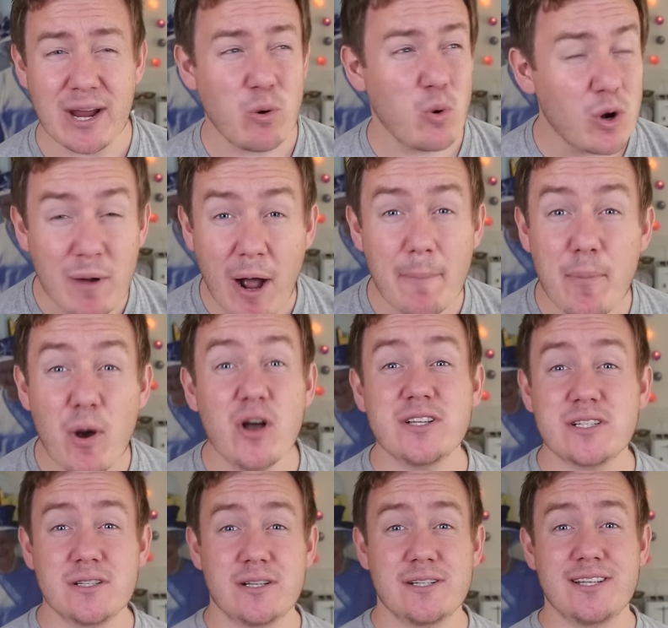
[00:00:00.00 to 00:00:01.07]
are all about
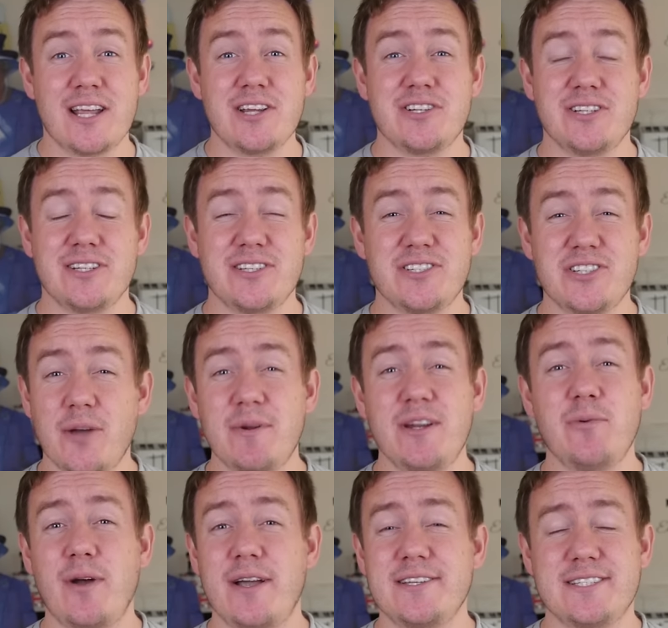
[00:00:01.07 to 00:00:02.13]
personalization. There's so
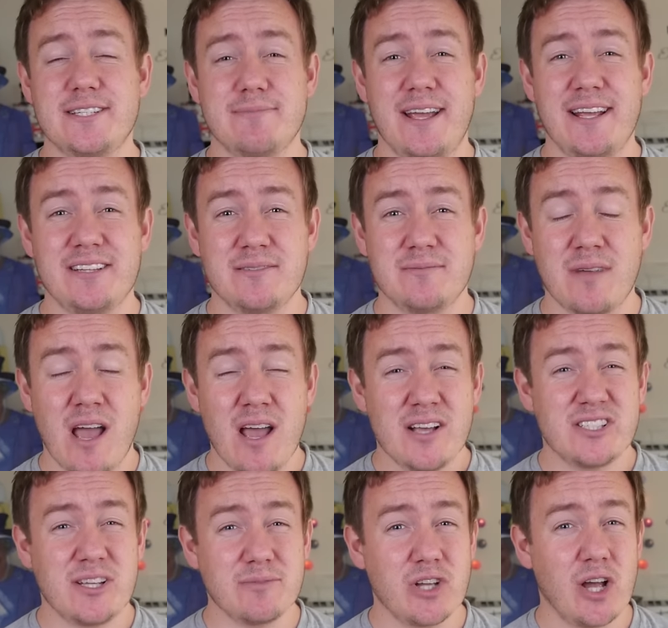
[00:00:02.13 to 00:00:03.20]
many ways to make them,
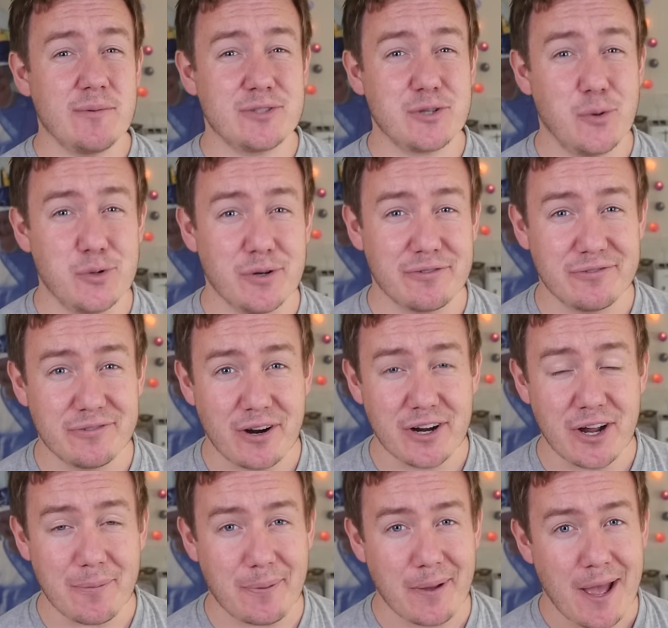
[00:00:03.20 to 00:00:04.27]
sometimes called a
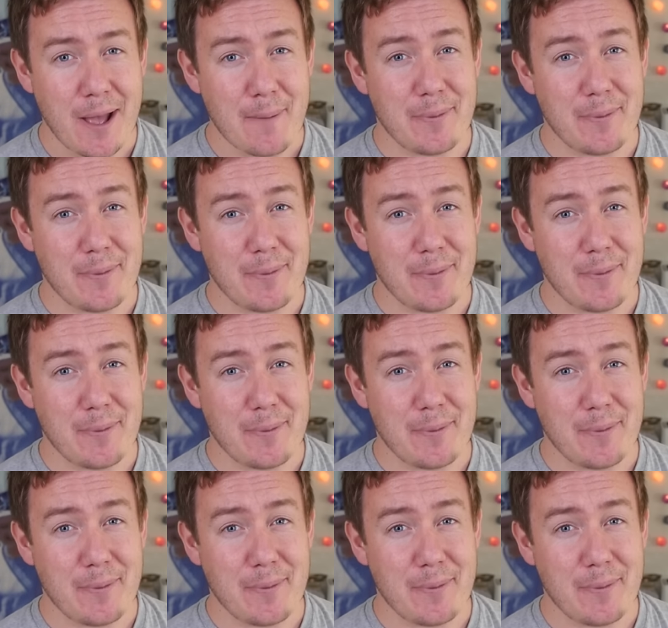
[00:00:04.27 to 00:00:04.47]
fry up,